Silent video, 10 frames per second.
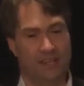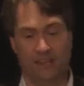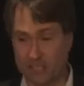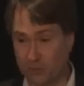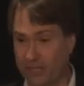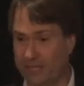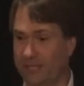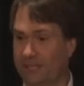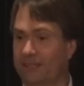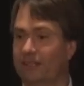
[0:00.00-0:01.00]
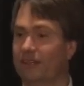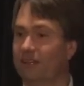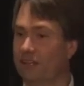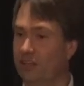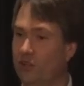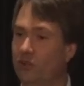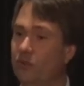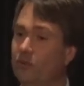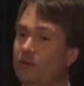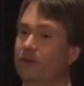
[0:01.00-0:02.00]
This week,
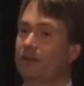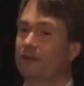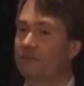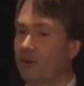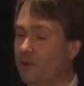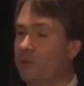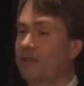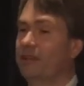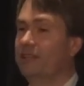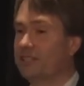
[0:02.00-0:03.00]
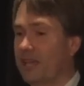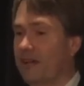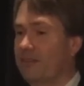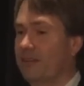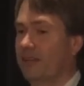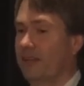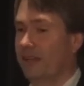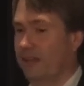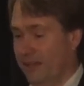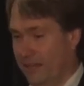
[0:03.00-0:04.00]
new vulnerability discovered
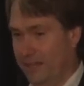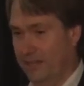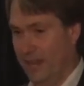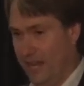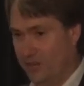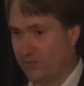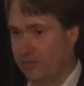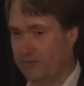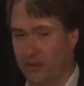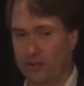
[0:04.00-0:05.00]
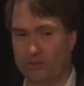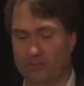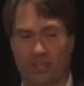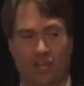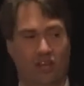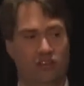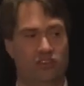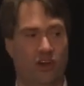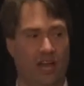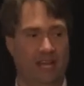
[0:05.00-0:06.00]
in Android phones.
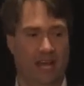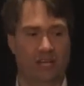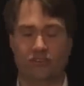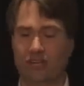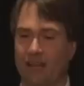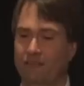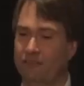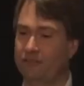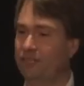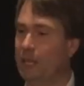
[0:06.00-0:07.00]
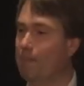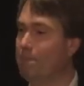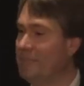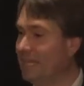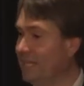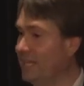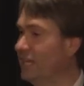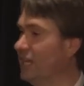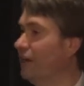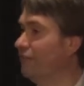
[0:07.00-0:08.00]
950
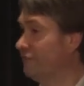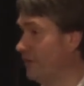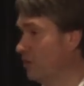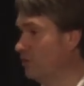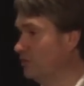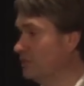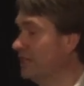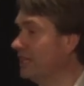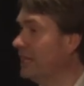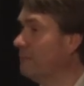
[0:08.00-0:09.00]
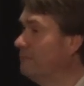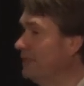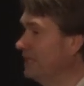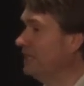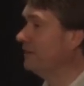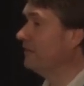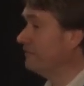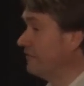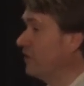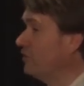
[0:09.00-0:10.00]
million phones, nearly 1 billion
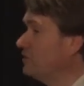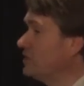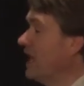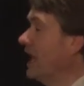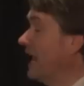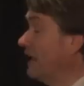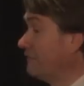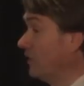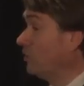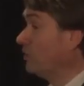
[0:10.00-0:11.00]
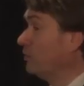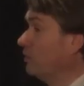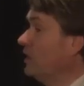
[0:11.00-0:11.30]
phones, are vulnerable